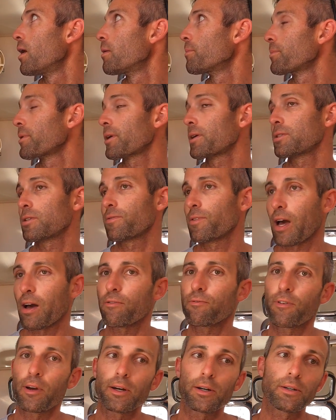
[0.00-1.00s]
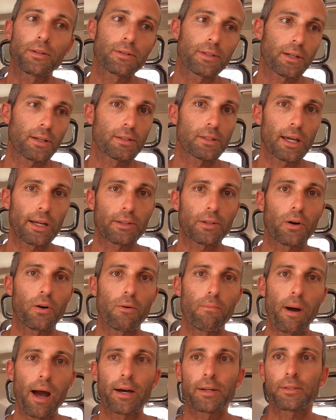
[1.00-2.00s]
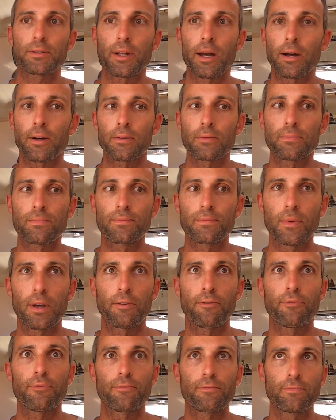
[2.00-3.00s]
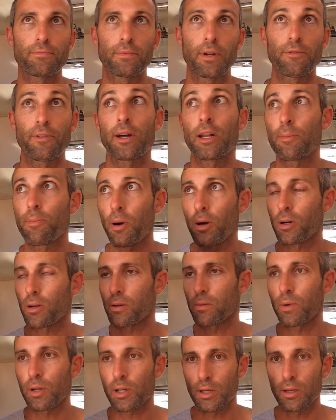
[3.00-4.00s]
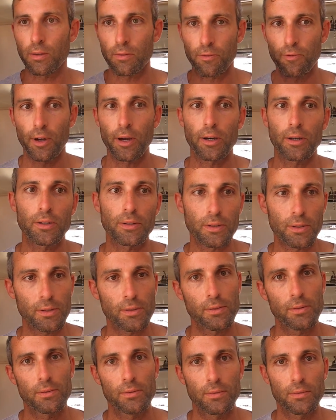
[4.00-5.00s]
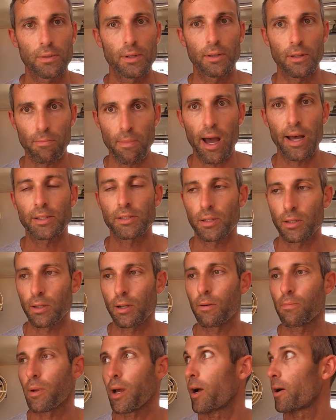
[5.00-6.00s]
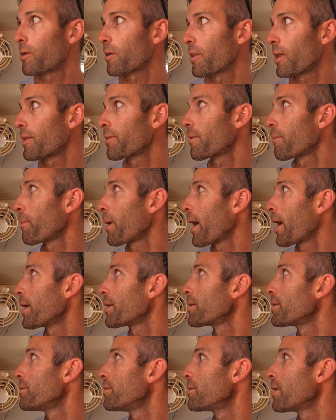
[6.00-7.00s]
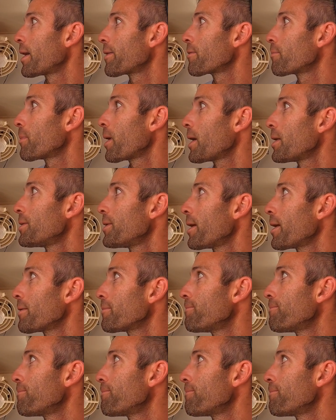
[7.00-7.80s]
Because if that fails, it could take the whole mast down. If any part of the rigging fails, the mast can come down. That's a bad day.